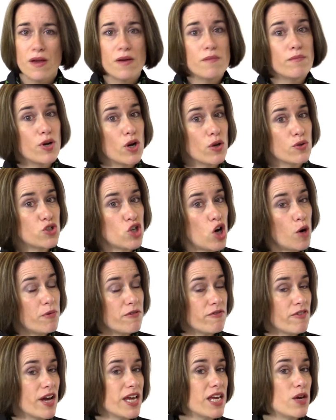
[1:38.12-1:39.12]
But on top
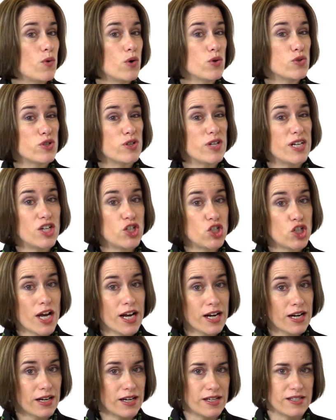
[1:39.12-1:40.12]
of that, you also need
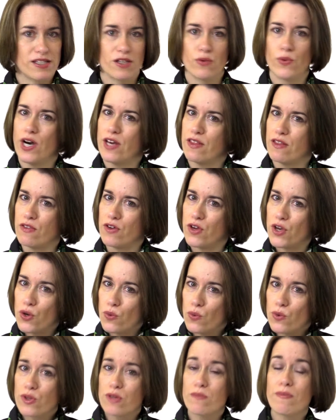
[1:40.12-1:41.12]
checklists, so either you
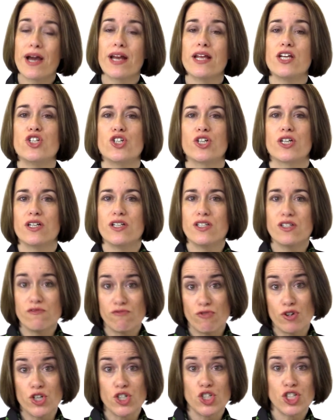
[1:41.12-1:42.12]
or the manager can
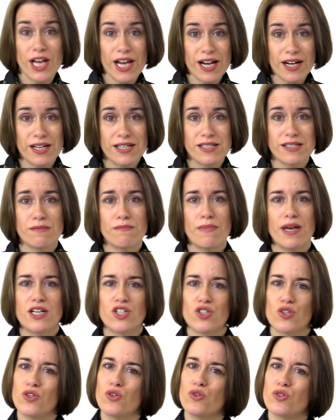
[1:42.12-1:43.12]
run checklists and make
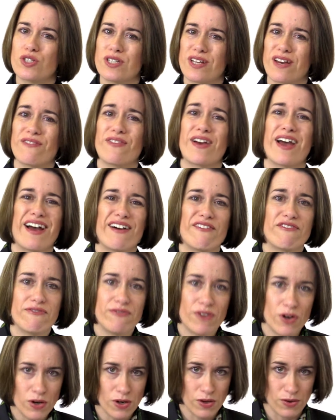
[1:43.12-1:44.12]
sure that your staff have
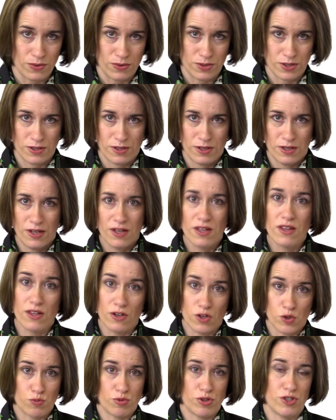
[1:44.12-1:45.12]
followed
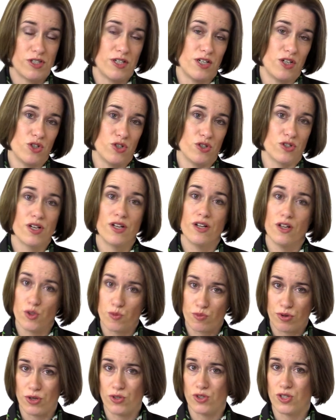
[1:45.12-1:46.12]
those procedures and those
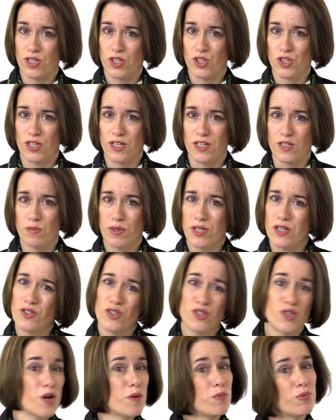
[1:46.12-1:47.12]
process sheets, because
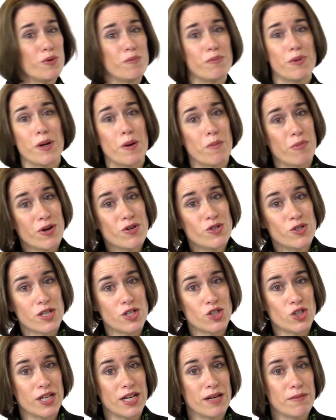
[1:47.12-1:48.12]
there's no point putting a process
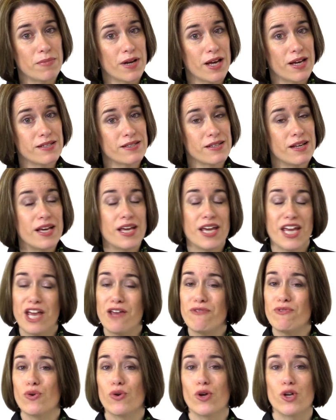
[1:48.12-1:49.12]
sheet in place
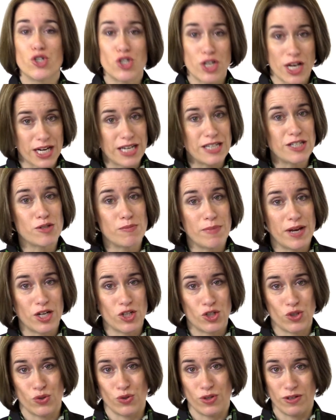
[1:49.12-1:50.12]
if you're not checking to make
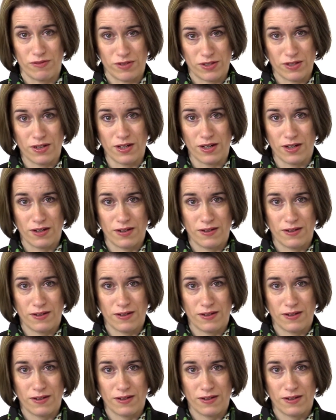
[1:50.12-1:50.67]
sure they've done it.